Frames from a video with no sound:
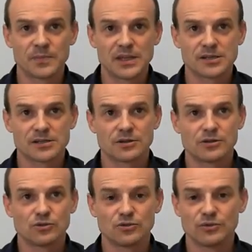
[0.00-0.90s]

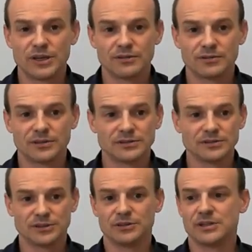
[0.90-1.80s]
So even
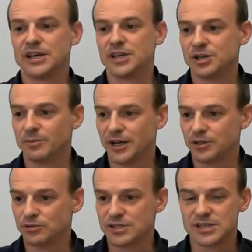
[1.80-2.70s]
in HMI, I
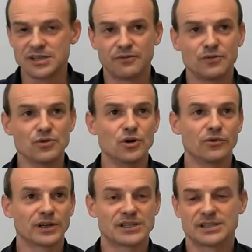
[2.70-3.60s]
could see few of
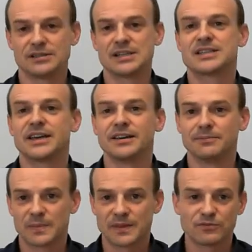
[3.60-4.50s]
us, let's
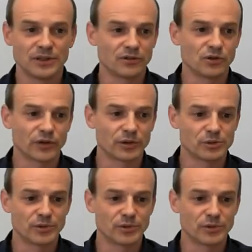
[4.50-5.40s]
say, in configuration
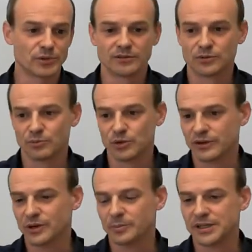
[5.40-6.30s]
management from the
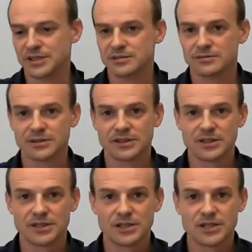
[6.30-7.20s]
requirements.
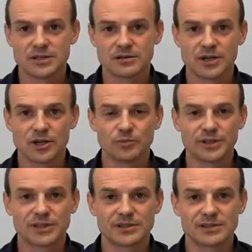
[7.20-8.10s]
So I hope
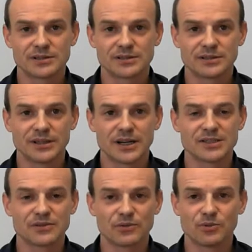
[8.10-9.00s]
it
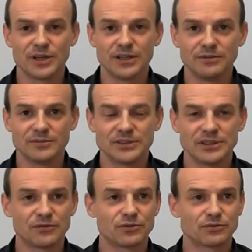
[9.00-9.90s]
answered for me.
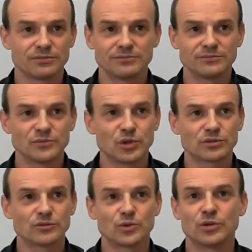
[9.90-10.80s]
If you
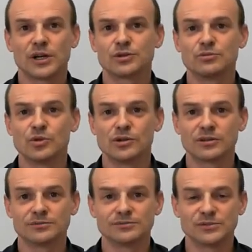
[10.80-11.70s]
would like to
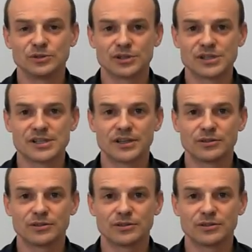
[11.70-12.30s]
more, do not hesitate